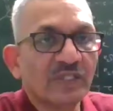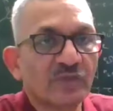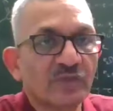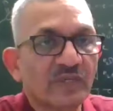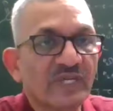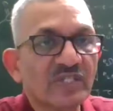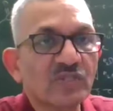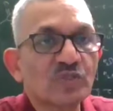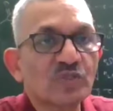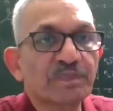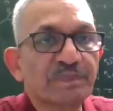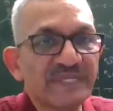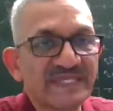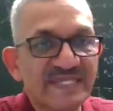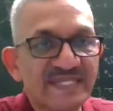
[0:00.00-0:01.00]
You can
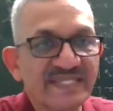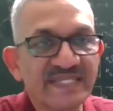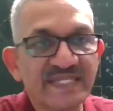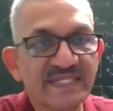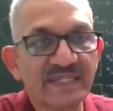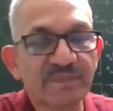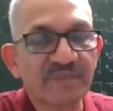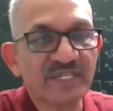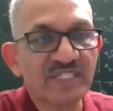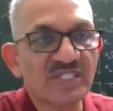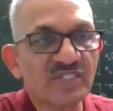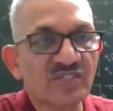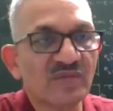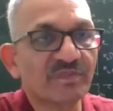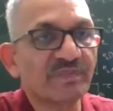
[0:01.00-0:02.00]
use PCC in the
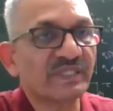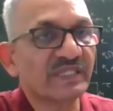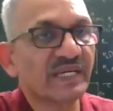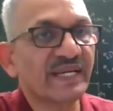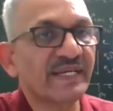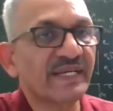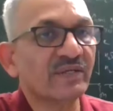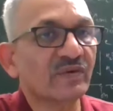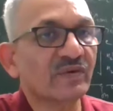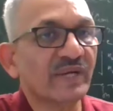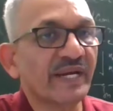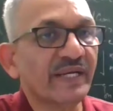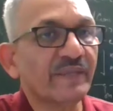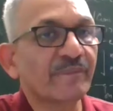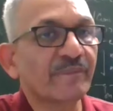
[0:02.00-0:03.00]
presence of methylene
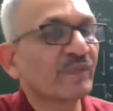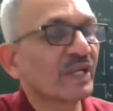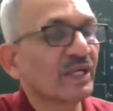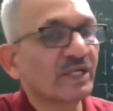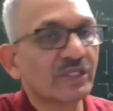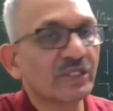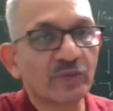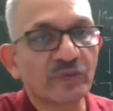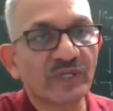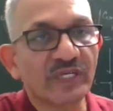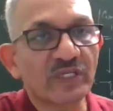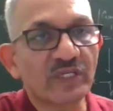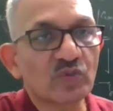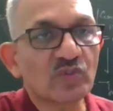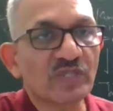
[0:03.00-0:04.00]
chloride. You
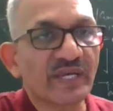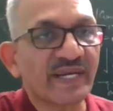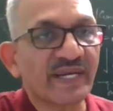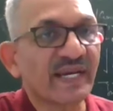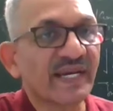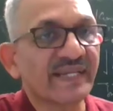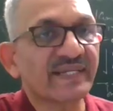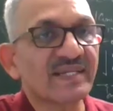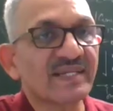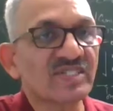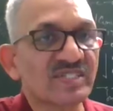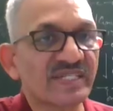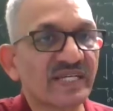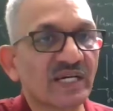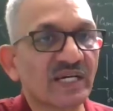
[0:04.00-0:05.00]
can use
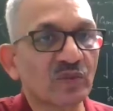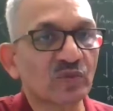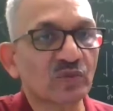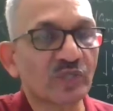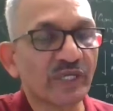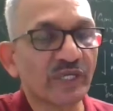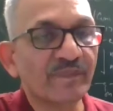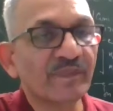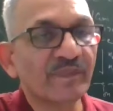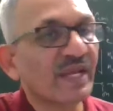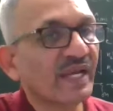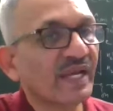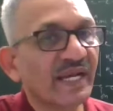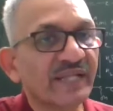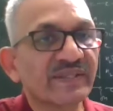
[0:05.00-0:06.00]
anhydrous CrO3.
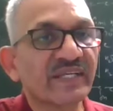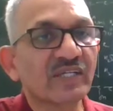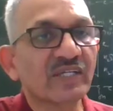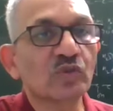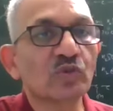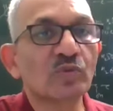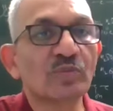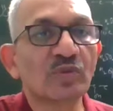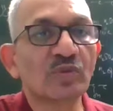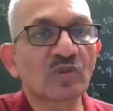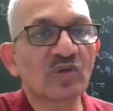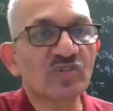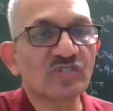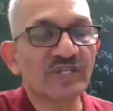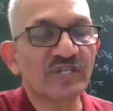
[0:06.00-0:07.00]
And there are two
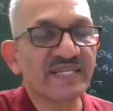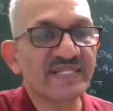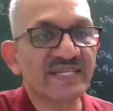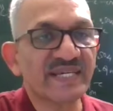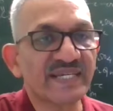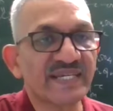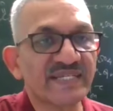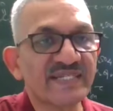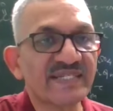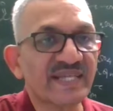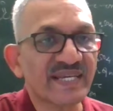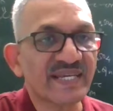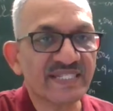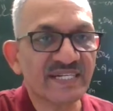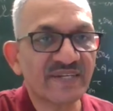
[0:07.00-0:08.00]
more oxidizing agents,
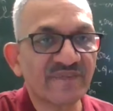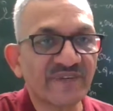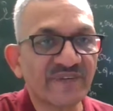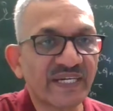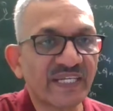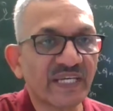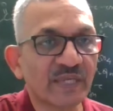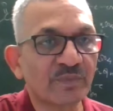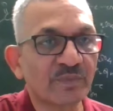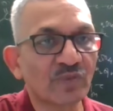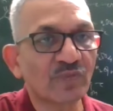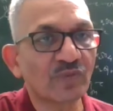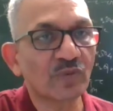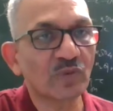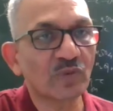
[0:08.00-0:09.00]
acidified
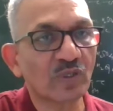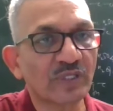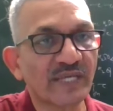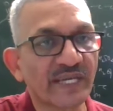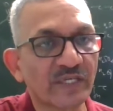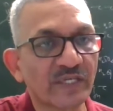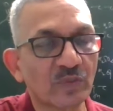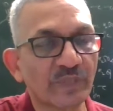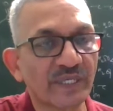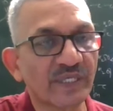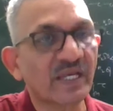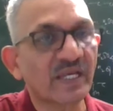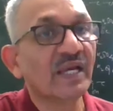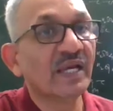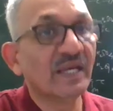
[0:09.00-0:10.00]
KMnO4 or
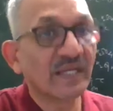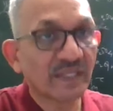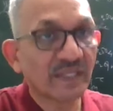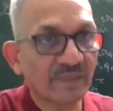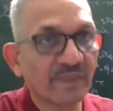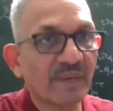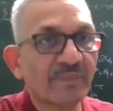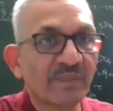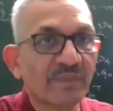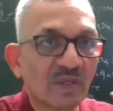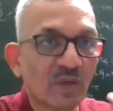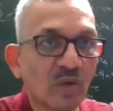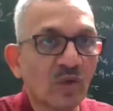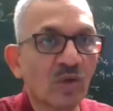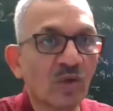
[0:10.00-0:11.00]
dichromate.
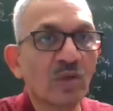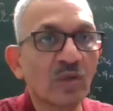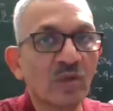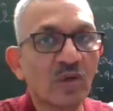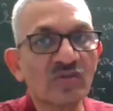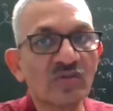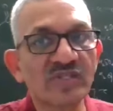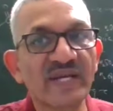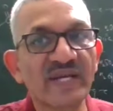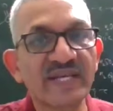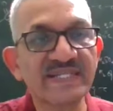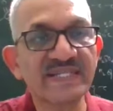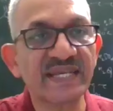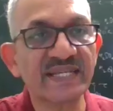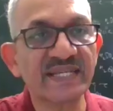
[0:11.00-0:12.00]
Remember all
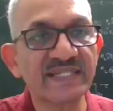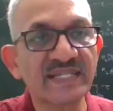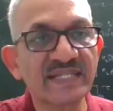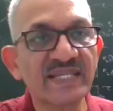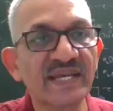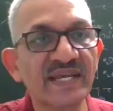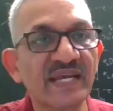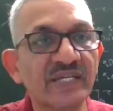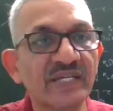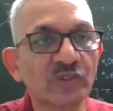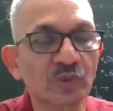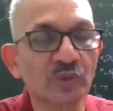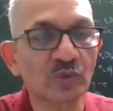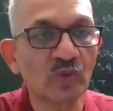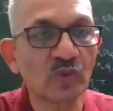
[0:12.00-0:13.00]
oxidizing agents, and you
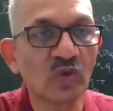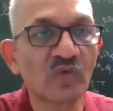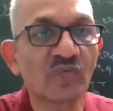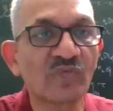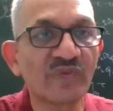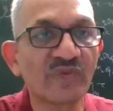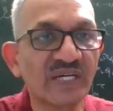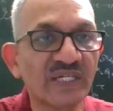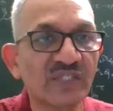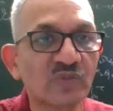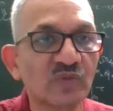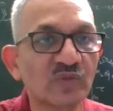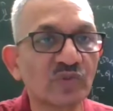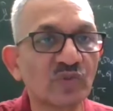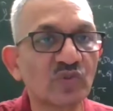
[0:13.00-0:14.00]
should know where
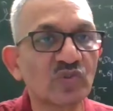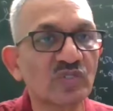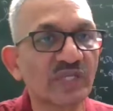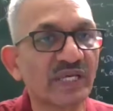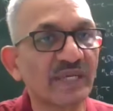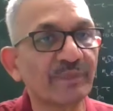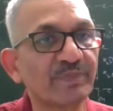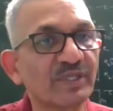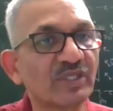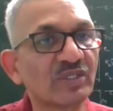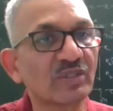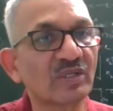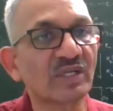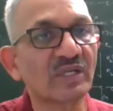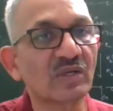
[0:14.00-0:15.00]
to use a
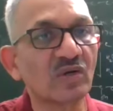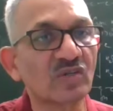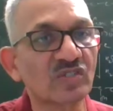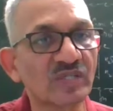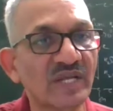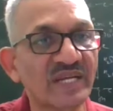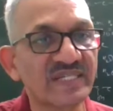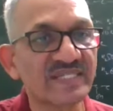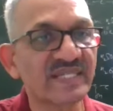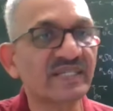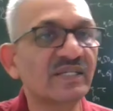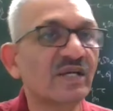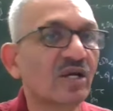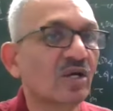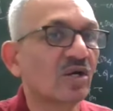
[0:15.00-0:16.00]
particular
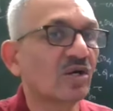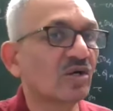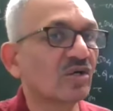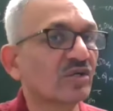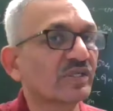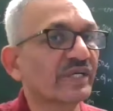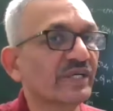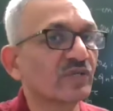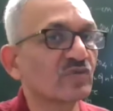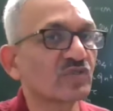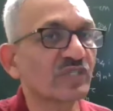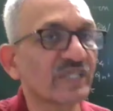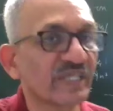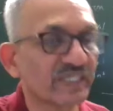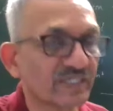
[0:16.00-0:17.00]
oxidizing or
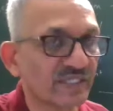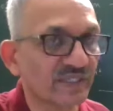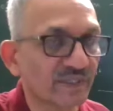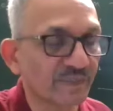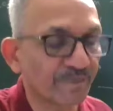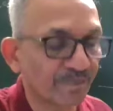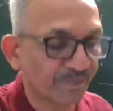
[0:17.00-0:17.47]
reducing agent.